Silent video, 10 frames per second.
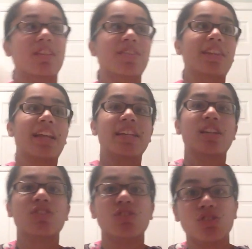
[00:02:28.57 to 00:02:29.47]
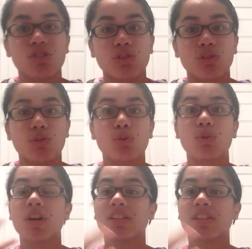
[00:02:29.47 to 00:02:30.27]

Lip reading: something that he could do,